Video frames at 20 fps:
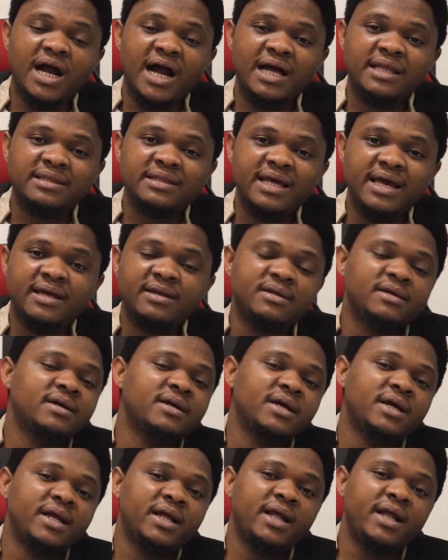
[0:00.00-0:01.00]
and then
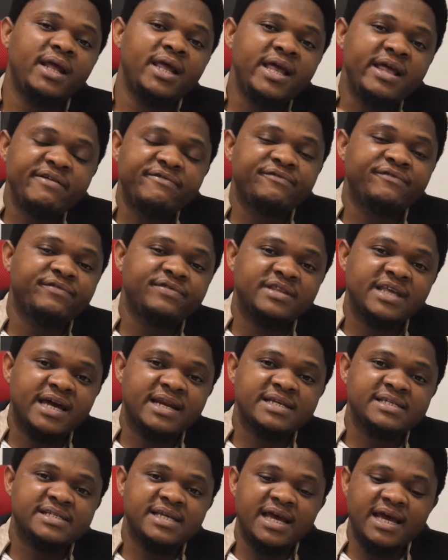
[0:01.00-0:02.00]
if
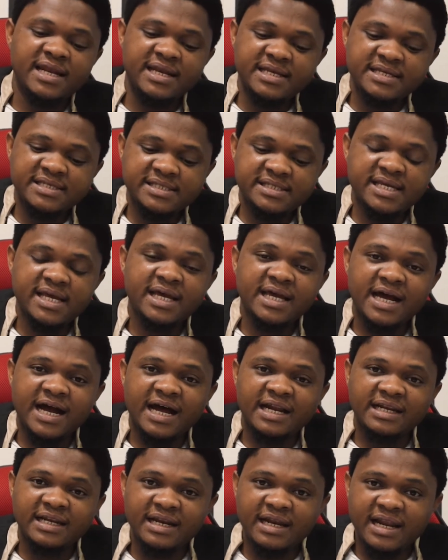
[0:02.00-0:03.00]
there is any stake
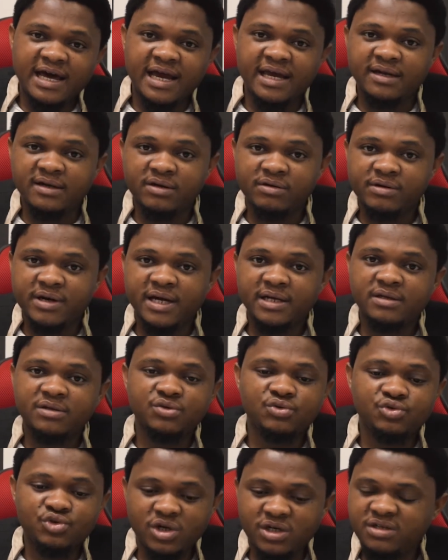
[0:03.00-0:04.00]
at the line, all right,
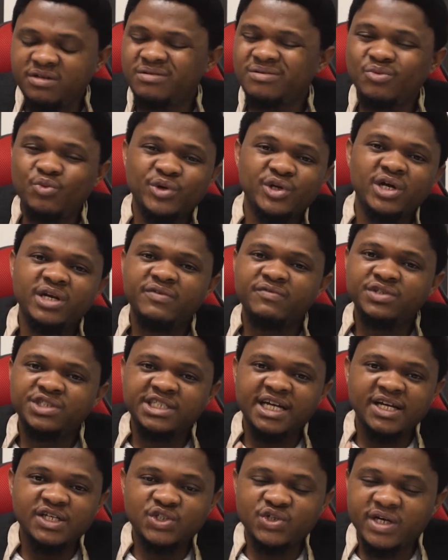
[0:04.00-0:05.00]
we don't even
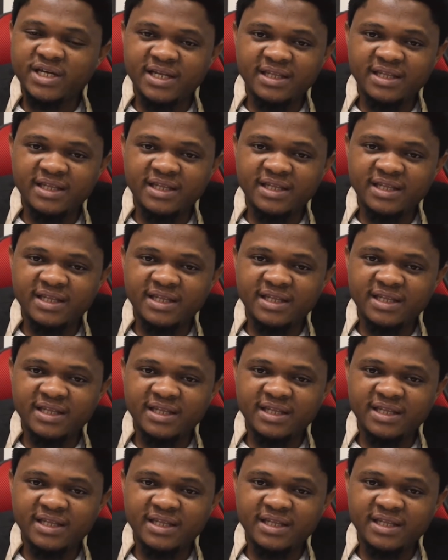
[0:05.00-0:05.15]
charge you